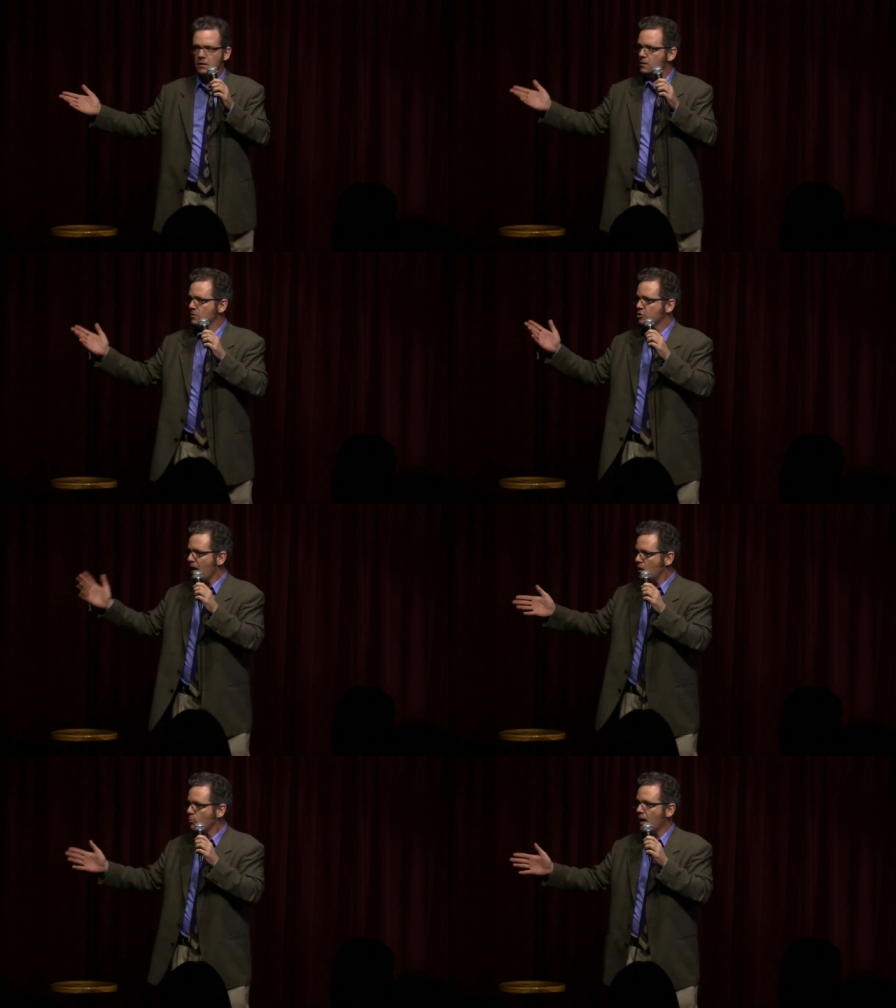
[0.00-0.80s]

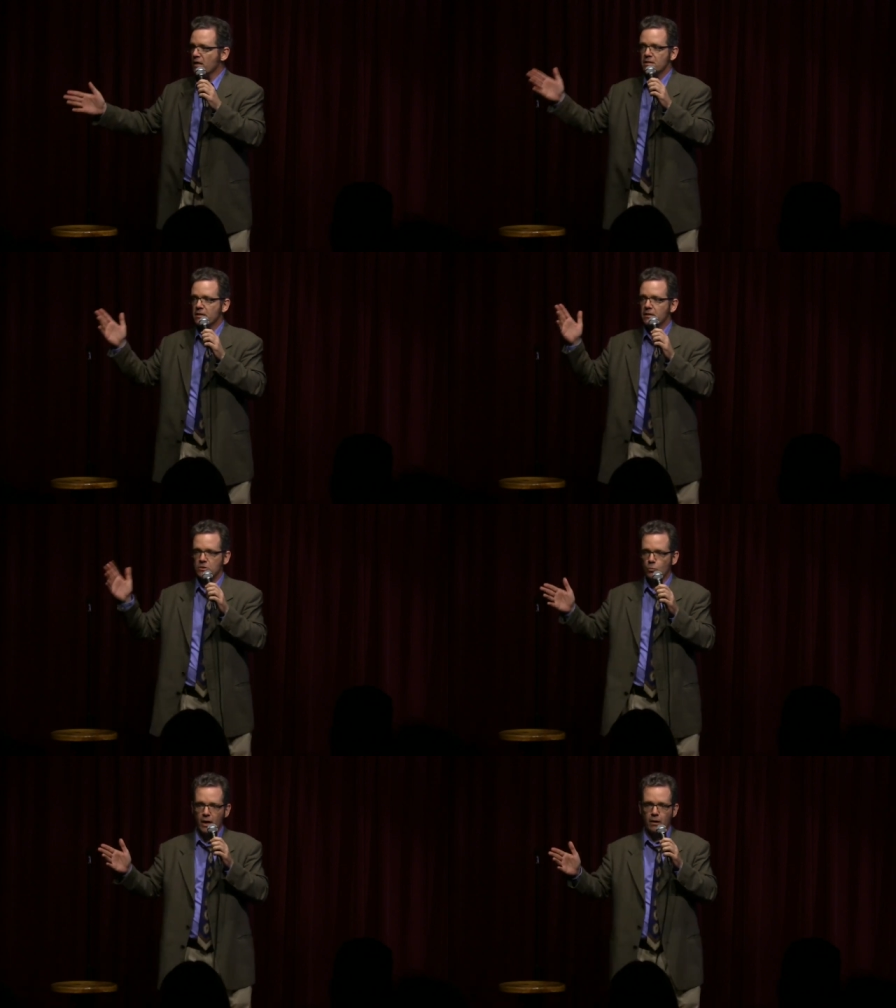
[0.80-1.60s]
Shadow boxing
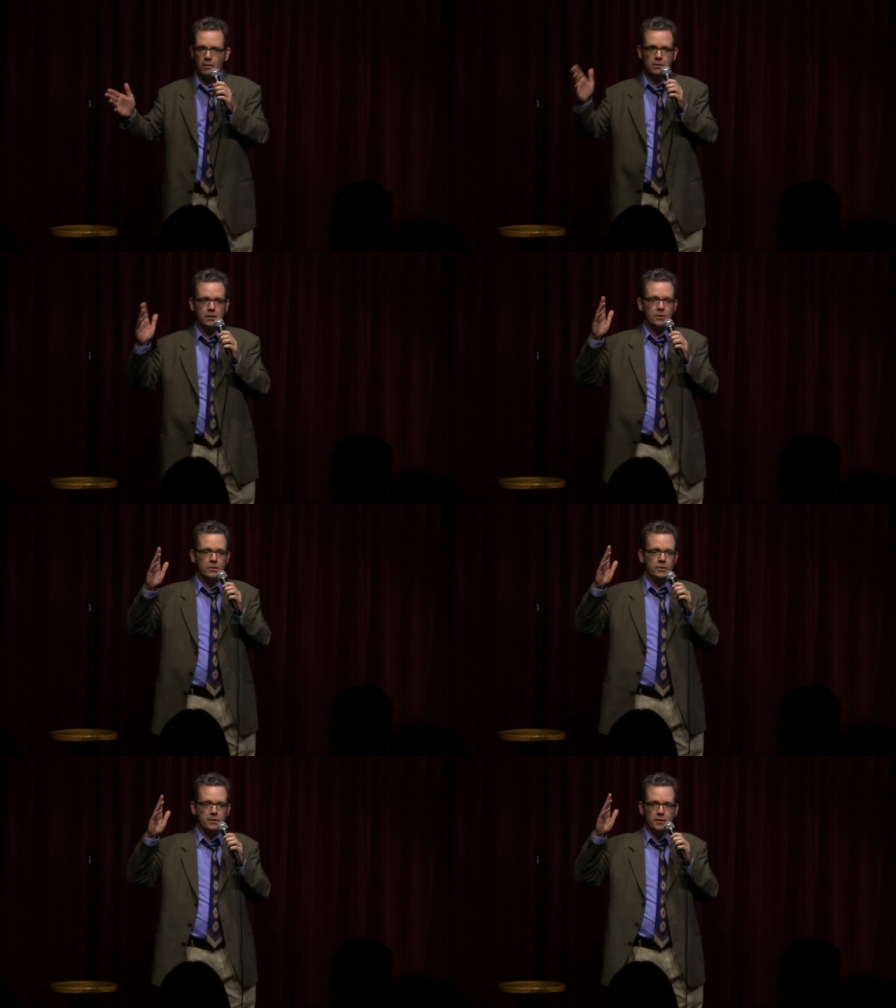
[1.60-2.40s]
is where
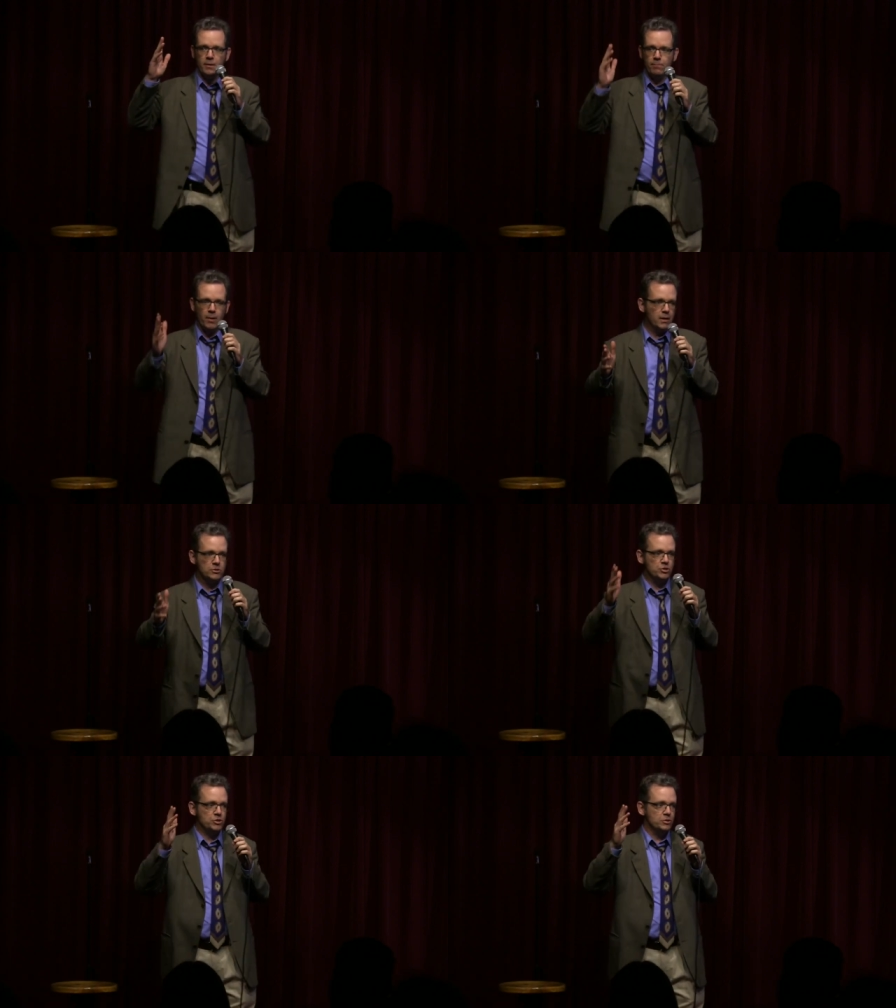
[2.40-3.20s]
you
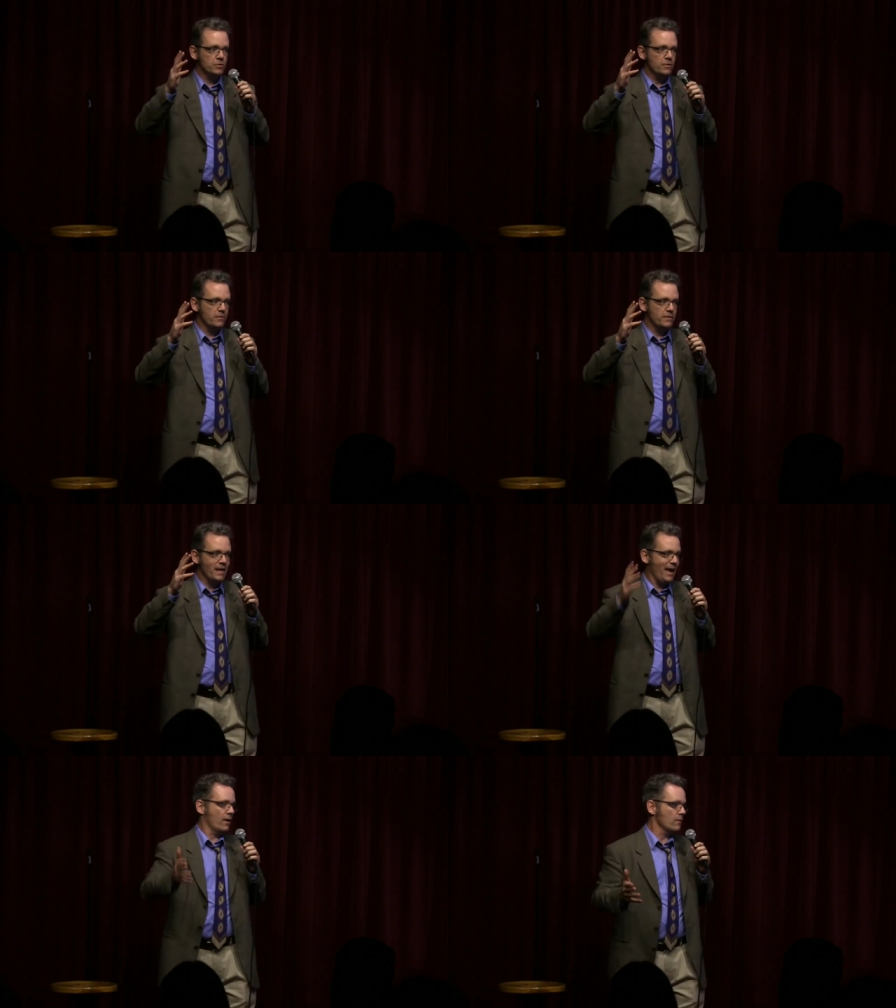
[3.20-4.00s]
punch
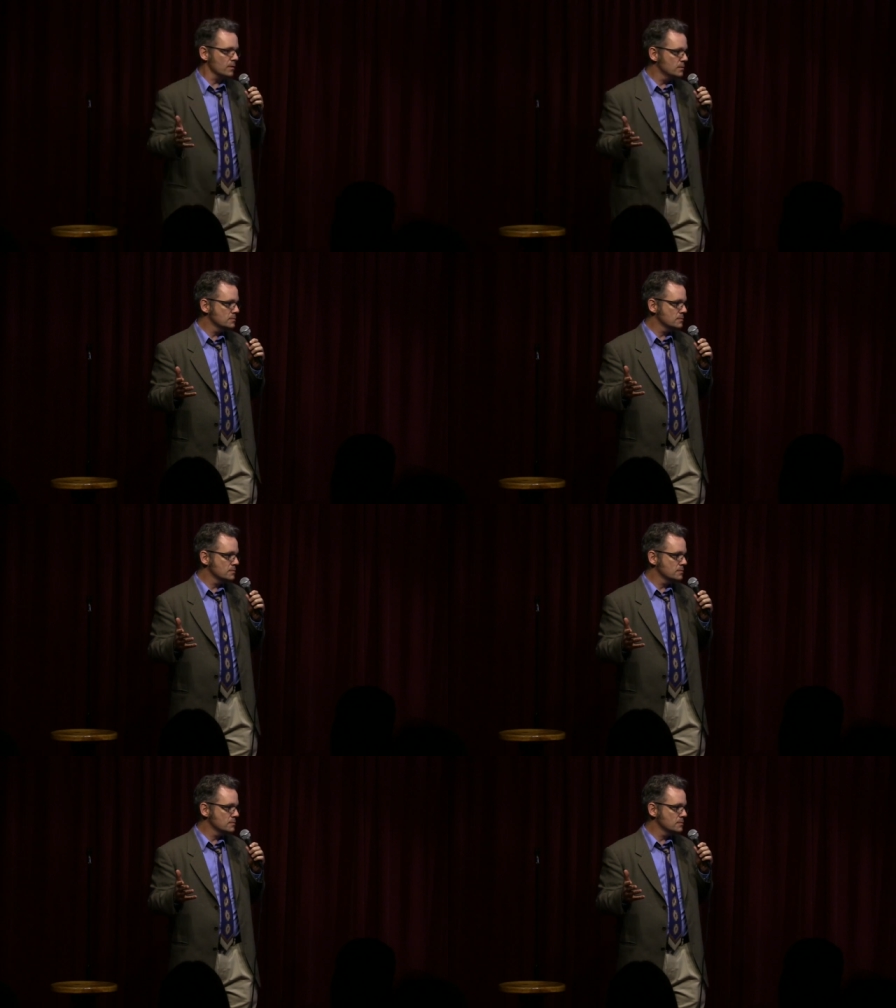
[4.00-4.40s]
the air.